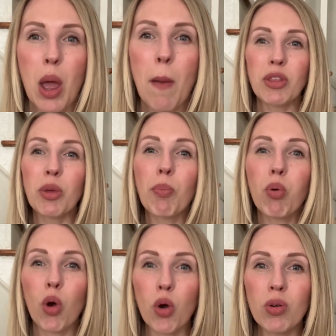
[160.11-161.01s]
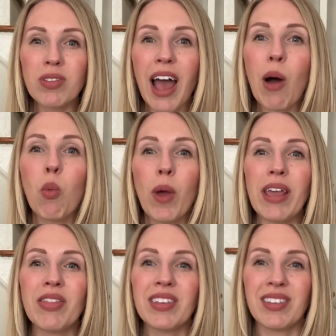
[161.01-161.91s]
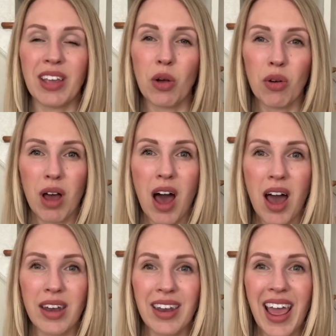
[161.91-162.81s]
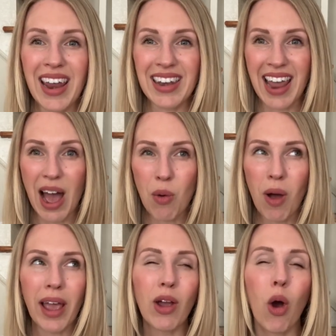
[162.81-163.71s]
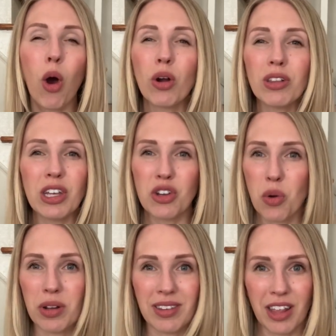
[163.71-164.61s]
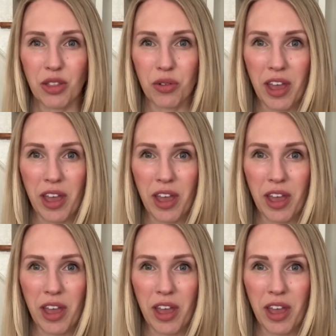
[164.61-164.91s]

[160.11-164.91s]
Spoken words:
but the pros outweighed this single con, and now I hardly notice that they're